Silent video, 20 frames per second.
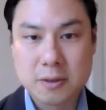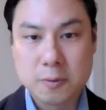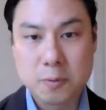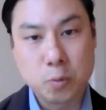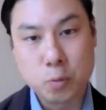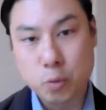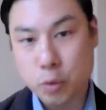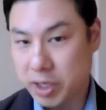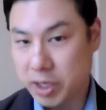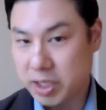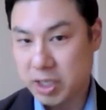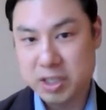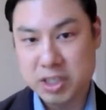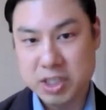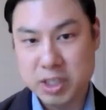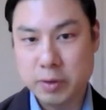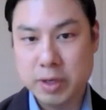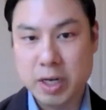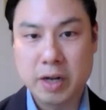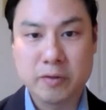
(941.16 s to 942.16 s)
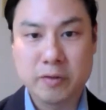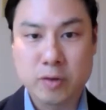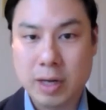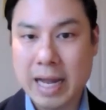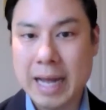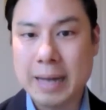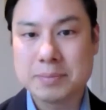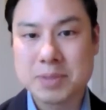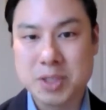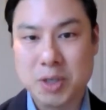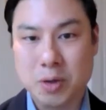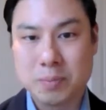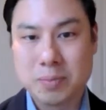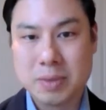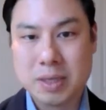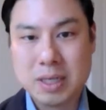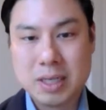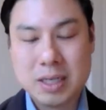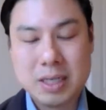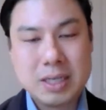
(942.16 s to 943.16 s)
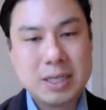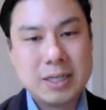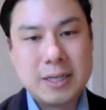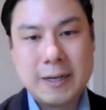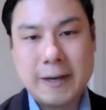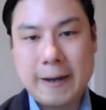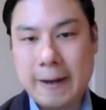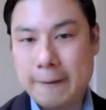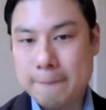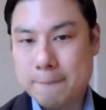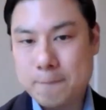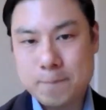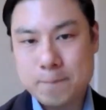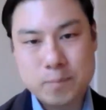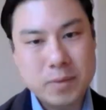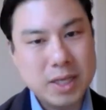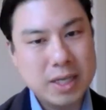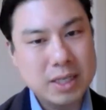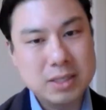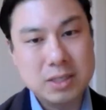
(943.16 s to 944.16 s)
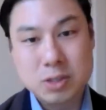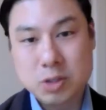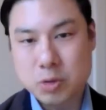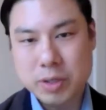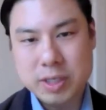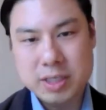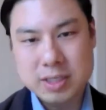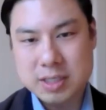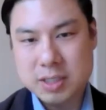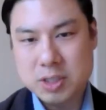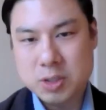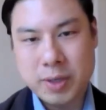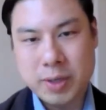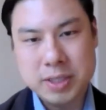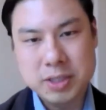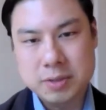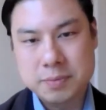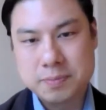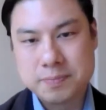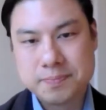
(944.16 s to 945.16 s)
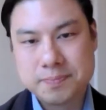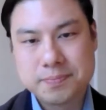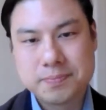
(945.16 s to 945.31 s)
we're going to do it over a laptop? It's a tricky situation.